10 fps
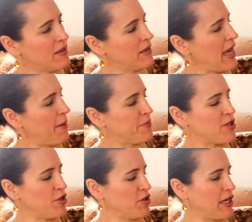
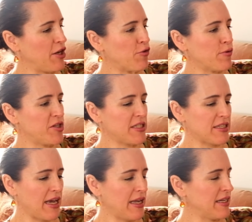Absolutely gorgeous,
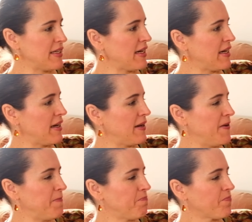and
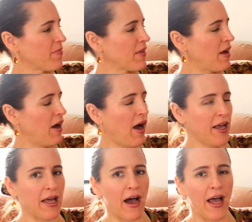
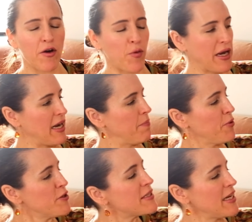I quickly
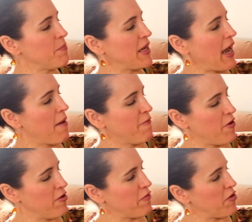personally became
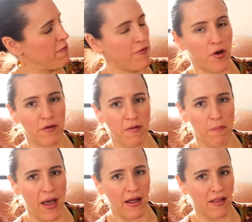very, very fond of the
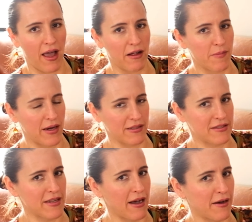pale ale
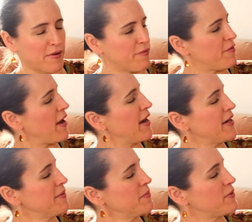myself.
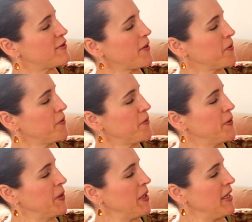So
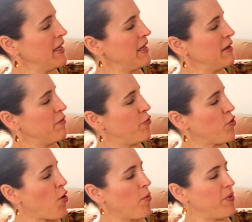for
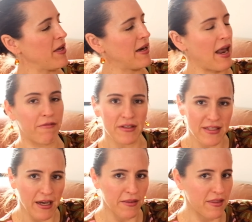the hoppier
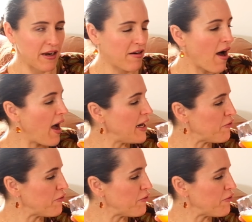lovers out there, highly